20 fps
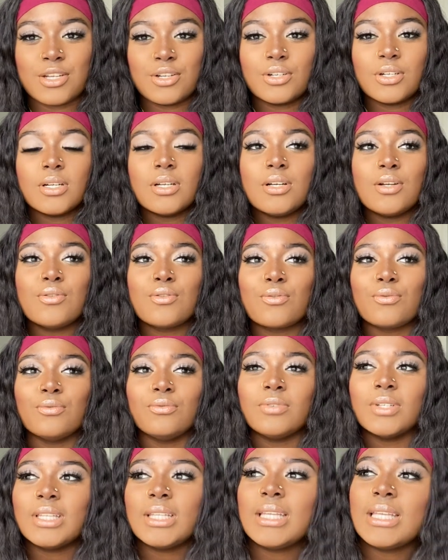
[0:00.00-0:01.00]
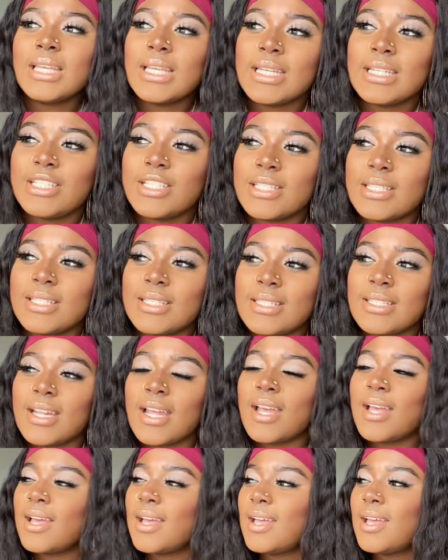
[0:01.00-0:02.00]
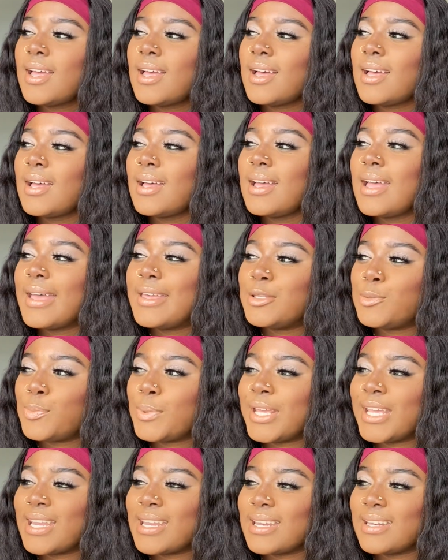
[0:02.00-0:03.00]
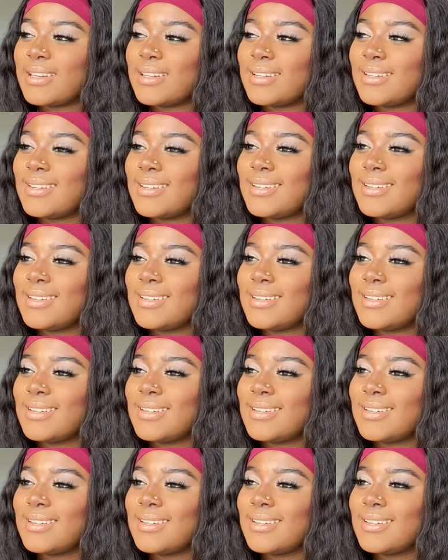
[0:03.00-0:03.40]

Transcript: Your girl really just has been